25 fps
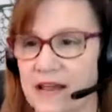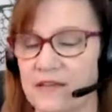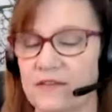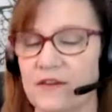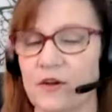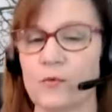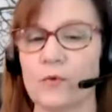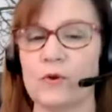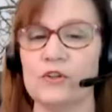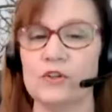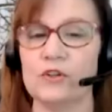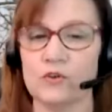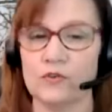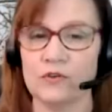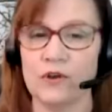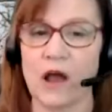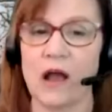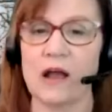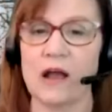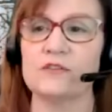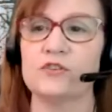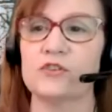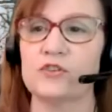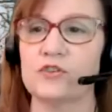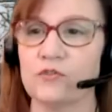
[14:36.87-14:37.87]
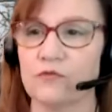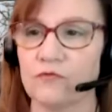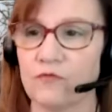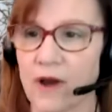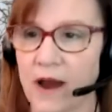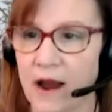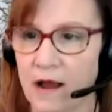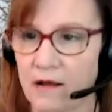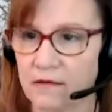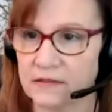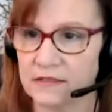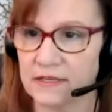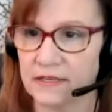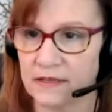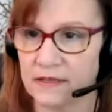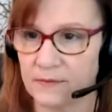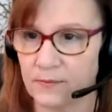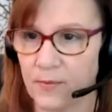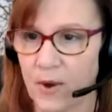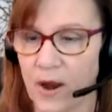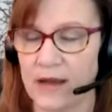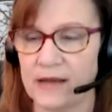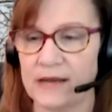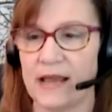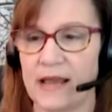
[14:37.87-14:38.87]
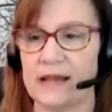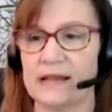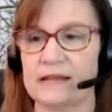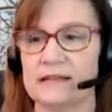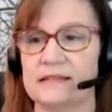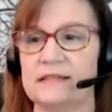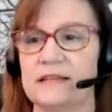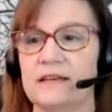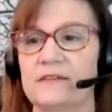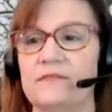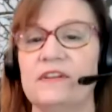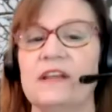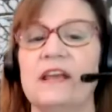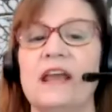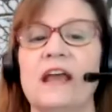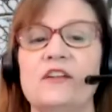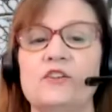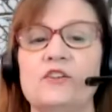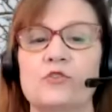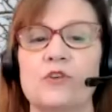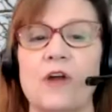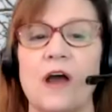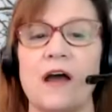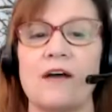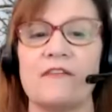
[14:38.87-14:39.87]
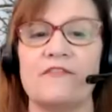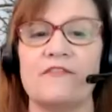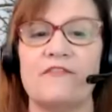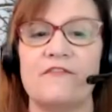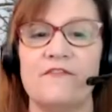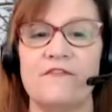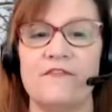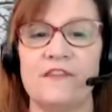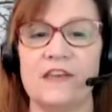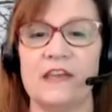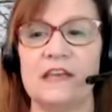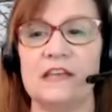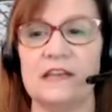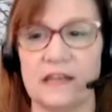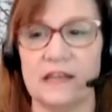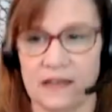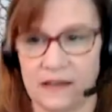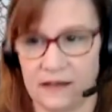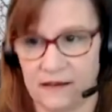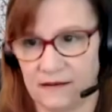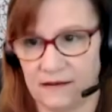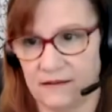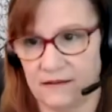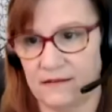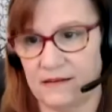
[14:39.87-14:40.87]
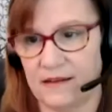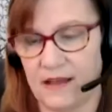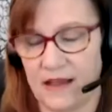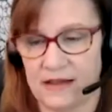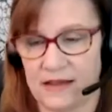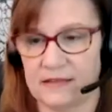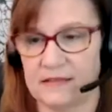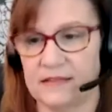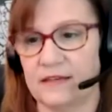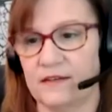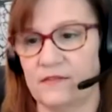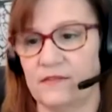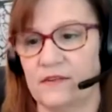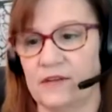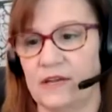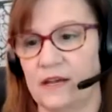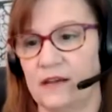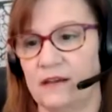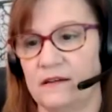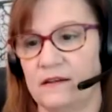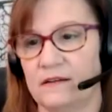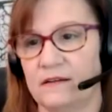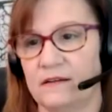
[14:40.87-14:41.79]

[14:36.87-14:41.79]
there when you're not surrounded by negativity and you're not feeding negativity.